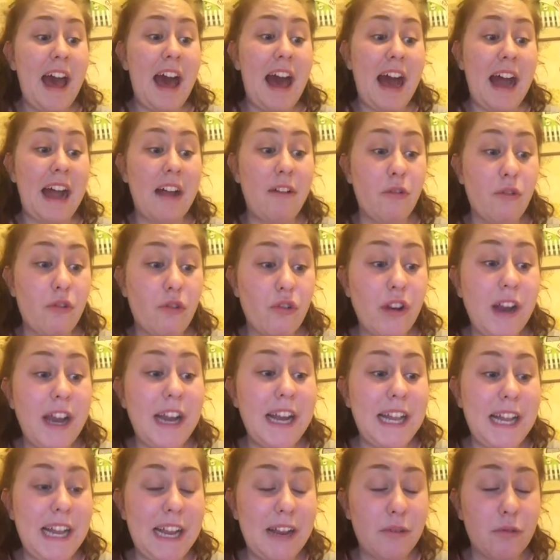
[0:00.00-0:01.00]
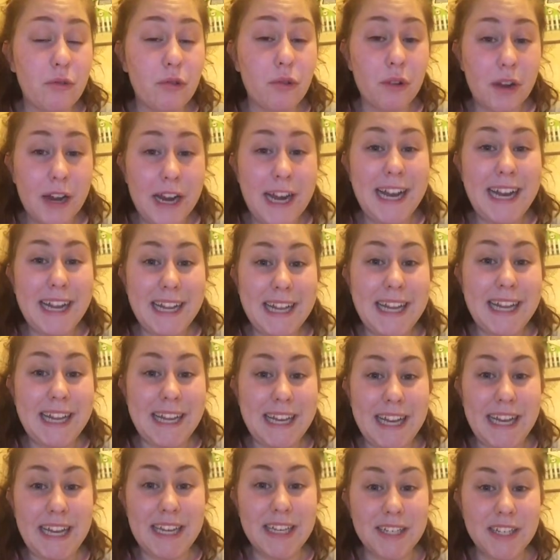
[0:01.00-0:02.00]
I really
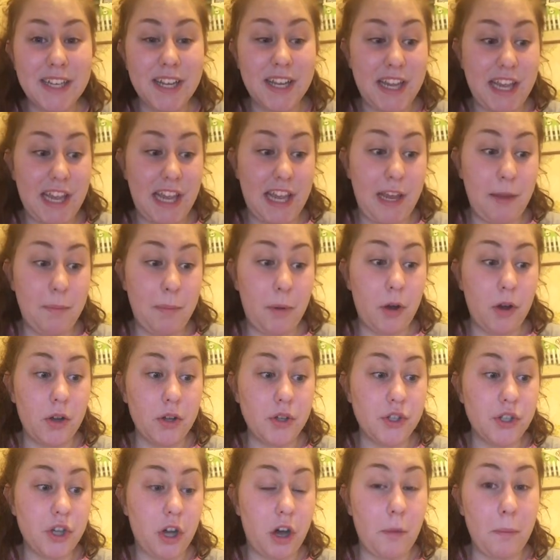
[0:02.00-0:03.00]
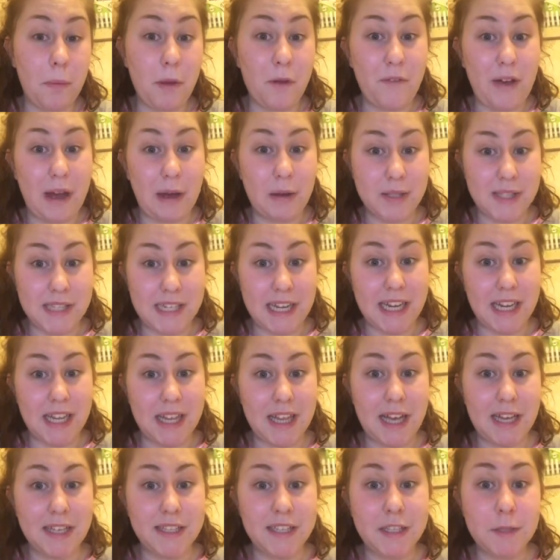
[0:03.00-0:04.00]
need to keep on top of outside
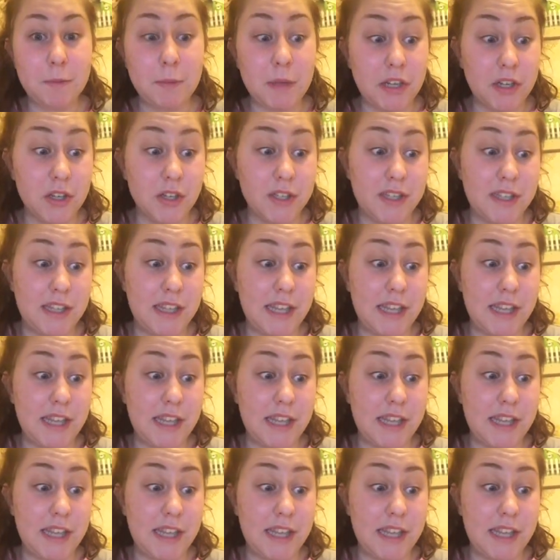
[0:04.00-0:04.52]
classes because